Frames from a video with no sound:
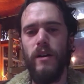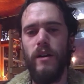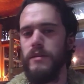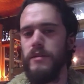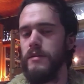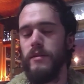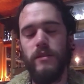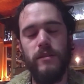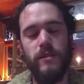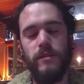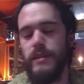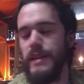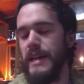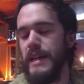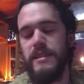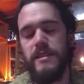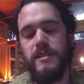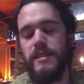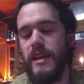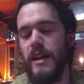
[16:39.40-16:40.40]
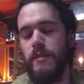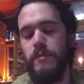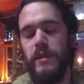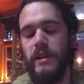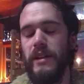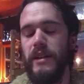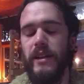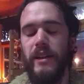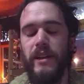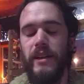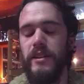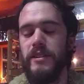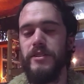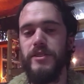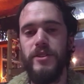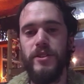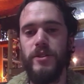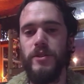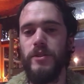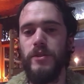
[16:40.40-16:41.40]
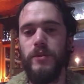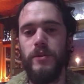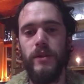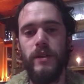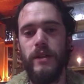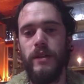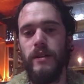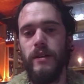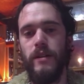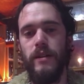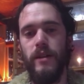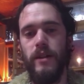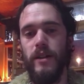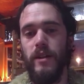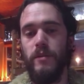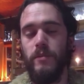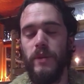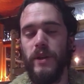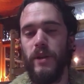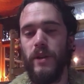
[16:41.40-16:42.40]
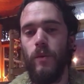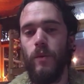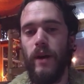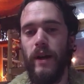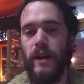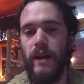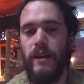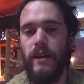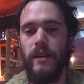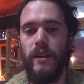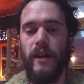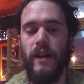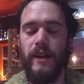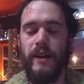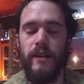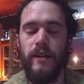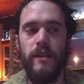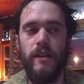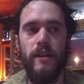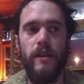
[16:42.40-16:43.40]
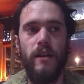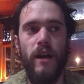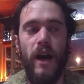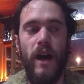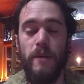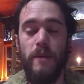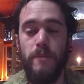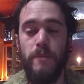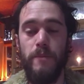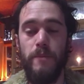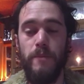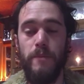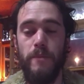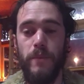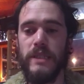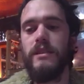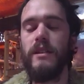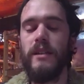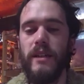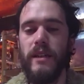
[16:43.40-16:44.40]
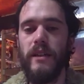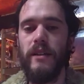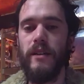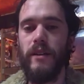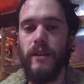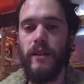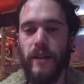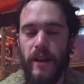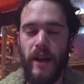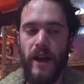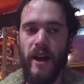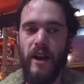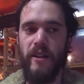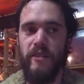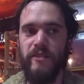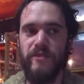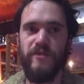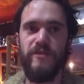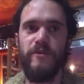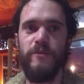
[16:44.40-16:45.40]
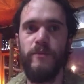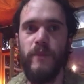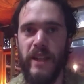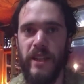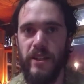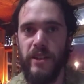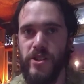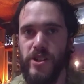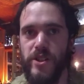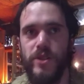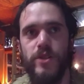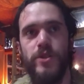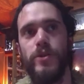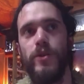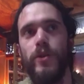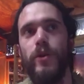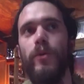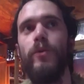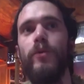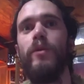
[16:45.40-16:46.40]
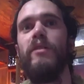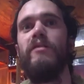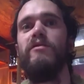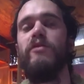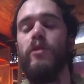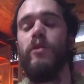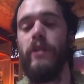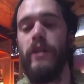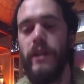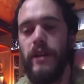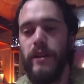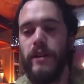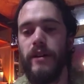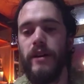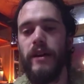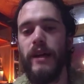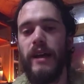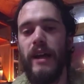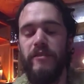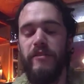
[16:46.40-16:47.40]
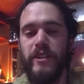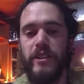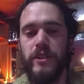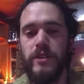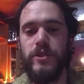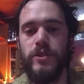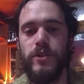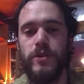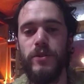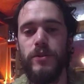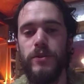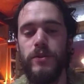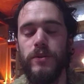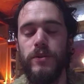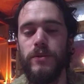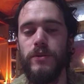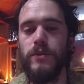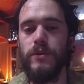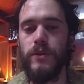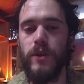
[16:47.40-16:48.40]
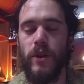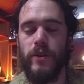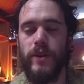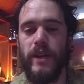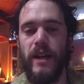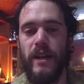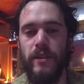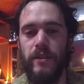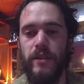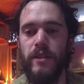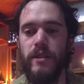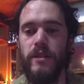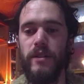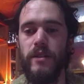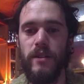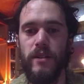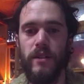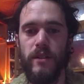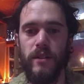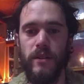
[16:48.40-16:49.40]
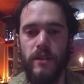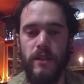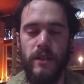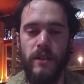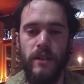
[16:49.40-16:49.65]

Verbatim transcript: Oh, you know, that's happening too. Yeah, in a big like I personally have managed to avoid having to go down the